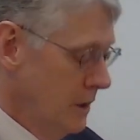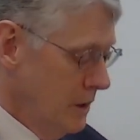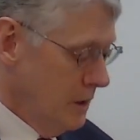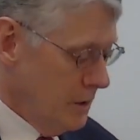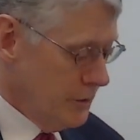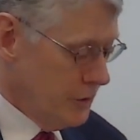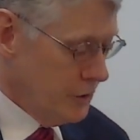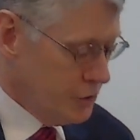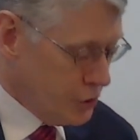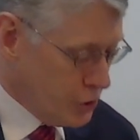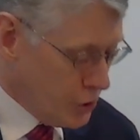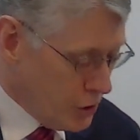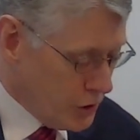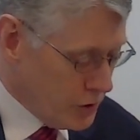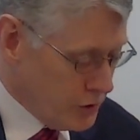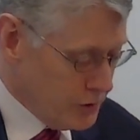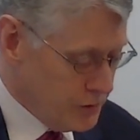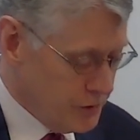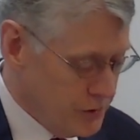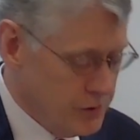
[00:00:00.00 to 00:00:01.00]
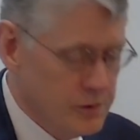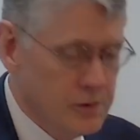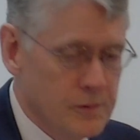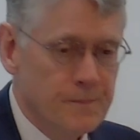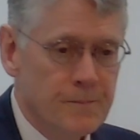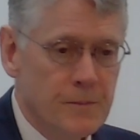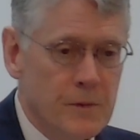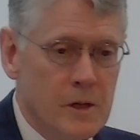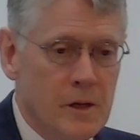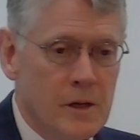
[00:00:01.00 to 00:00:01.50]
the church.
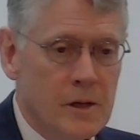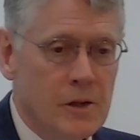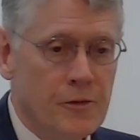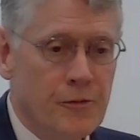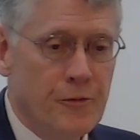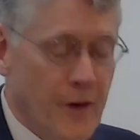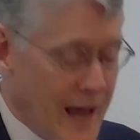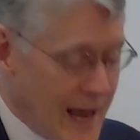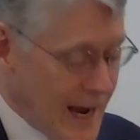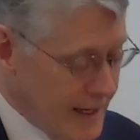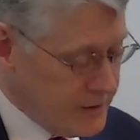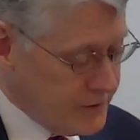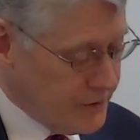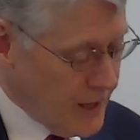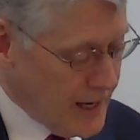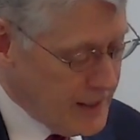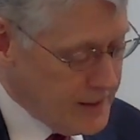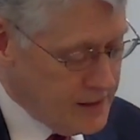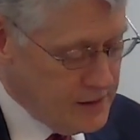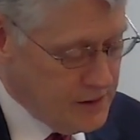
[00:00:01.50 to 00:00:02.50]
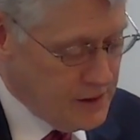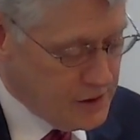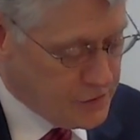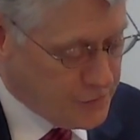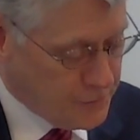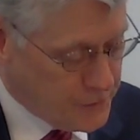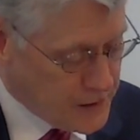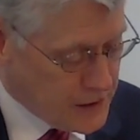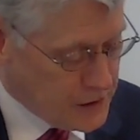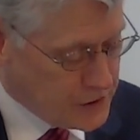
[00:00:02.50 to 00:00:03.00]
The fact that in this
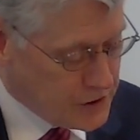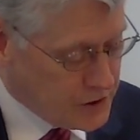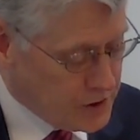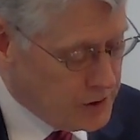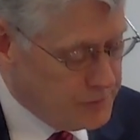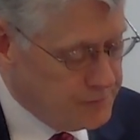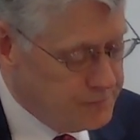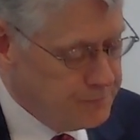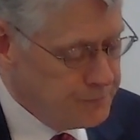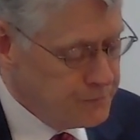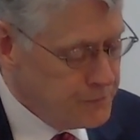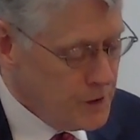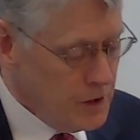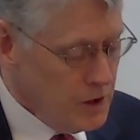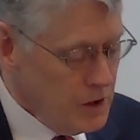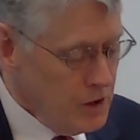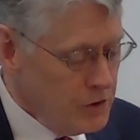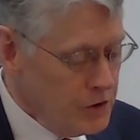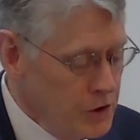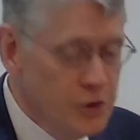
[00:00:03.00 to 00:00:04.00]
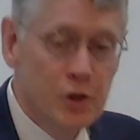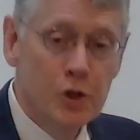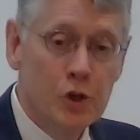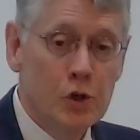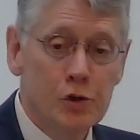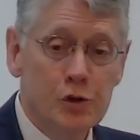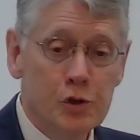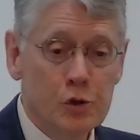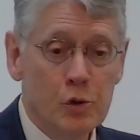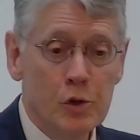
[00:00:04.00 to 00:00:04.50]
vision, the New
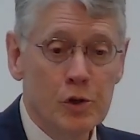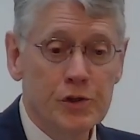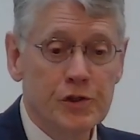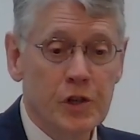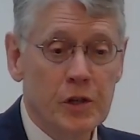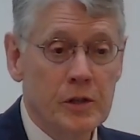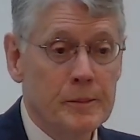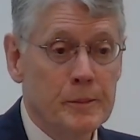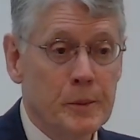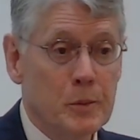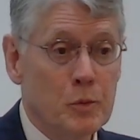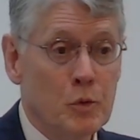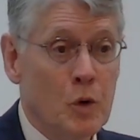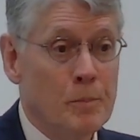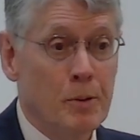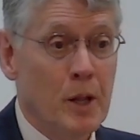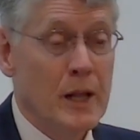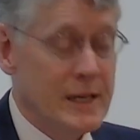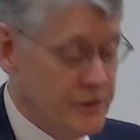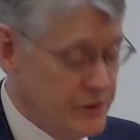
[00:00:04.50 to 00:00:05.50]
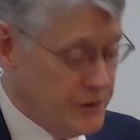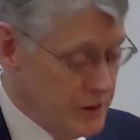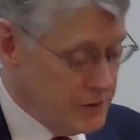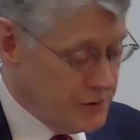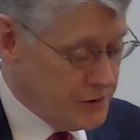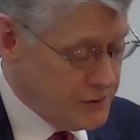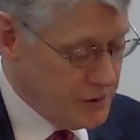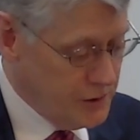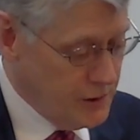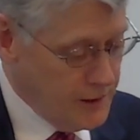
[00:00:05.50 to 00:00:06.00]
Jerusalem
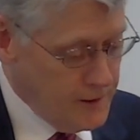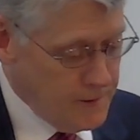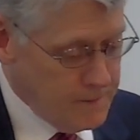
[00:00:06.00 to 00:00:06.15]
replaces